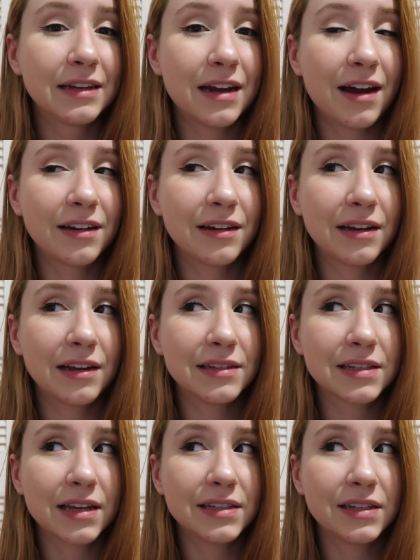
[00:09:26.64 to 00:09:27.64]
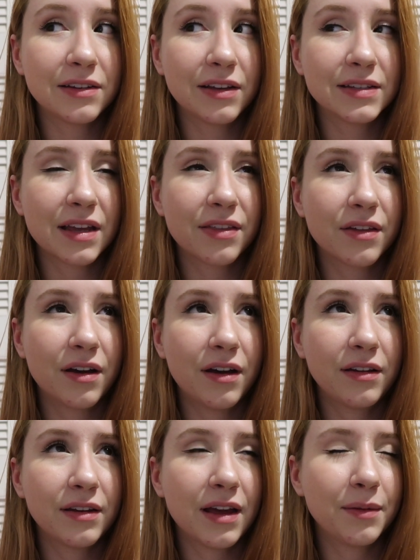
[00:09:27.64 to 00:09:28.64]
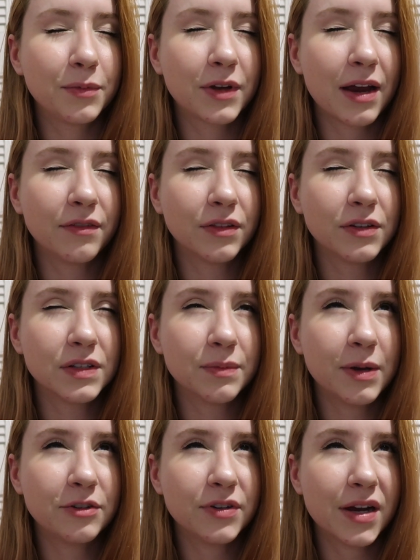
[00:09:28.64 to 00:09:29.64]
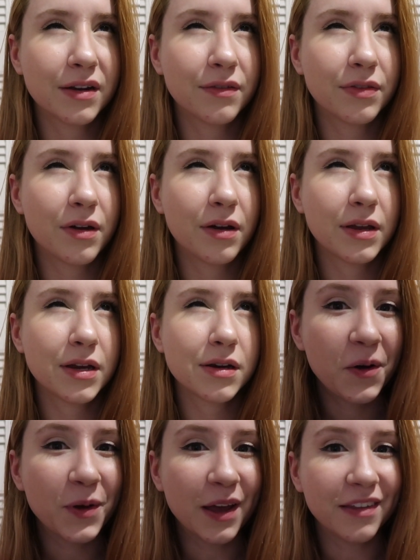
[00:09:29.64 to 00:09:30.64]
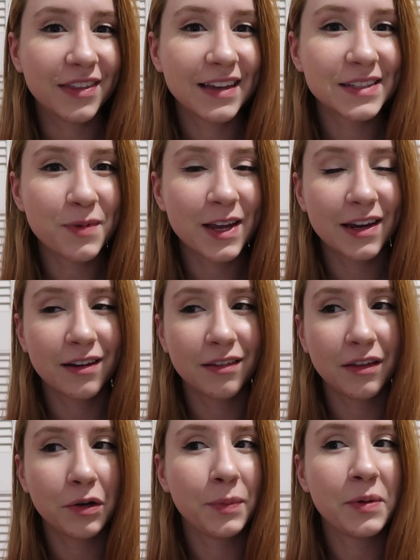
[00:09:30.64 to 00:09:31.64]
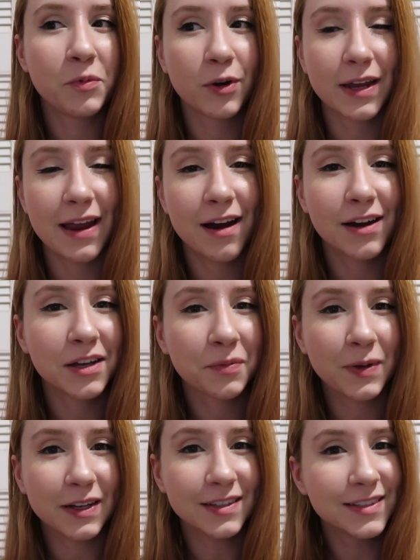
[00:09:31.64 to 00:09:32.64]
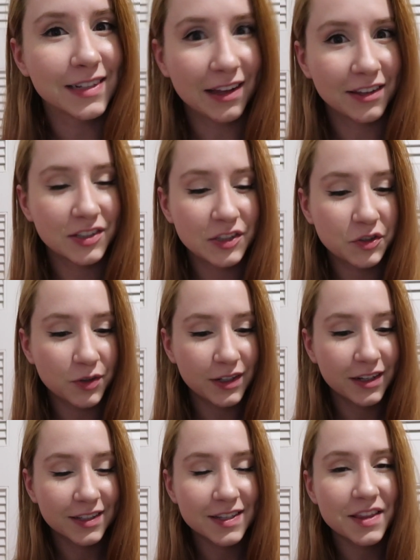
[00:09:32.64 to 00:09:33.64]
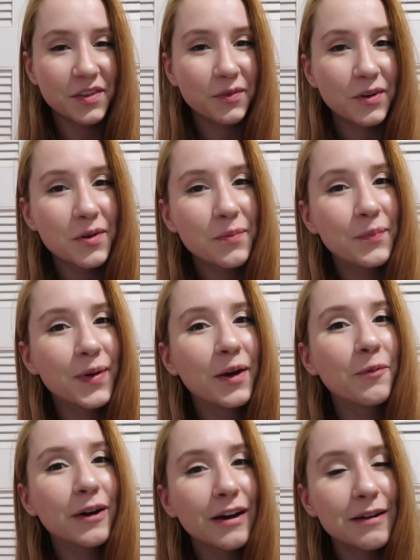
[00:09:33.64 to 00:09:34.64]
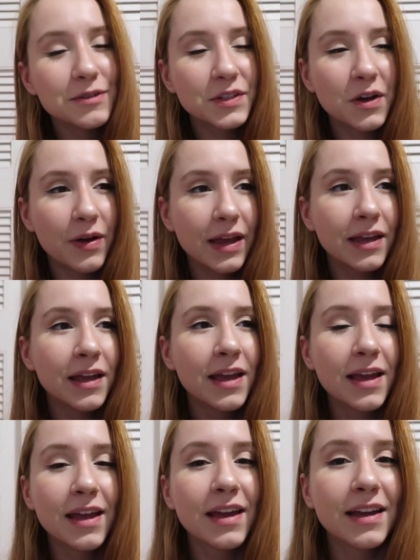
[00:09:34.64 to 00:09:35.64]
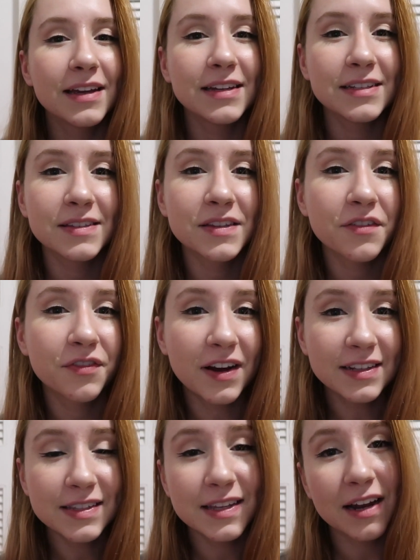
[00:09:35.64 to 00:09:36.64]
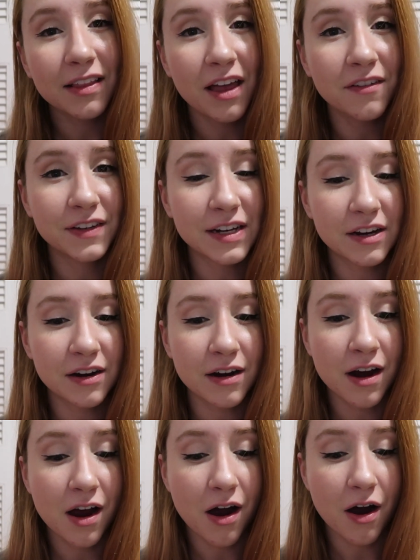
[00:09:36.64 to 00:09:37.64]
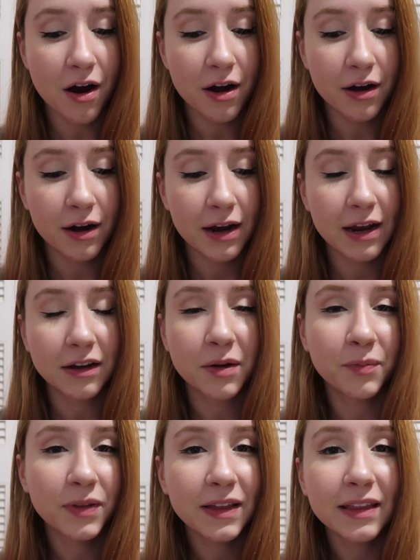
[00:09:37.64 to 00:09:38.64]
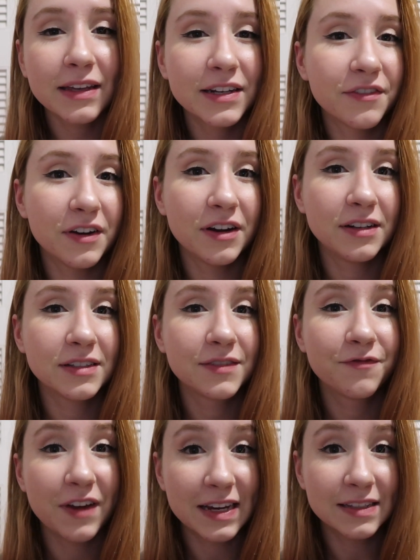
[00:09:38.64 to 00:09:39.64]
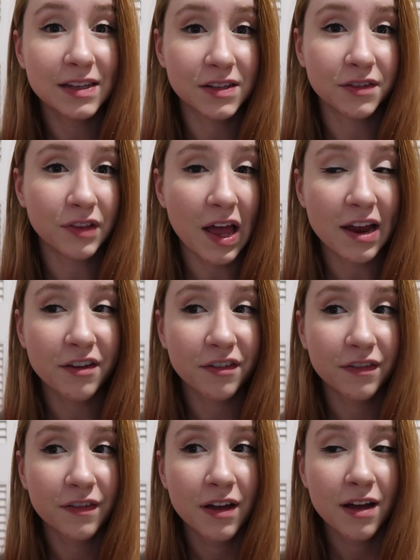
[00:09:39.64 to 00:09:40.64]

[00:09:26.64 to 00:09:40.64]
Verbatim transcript: not as ideal as I thought. I'm kind of losing my track of thought here. Okay, things might get a little bit more chaotic because Stella just joined us in the room, but where I was going is the friends that I left here are in completely different phases of life.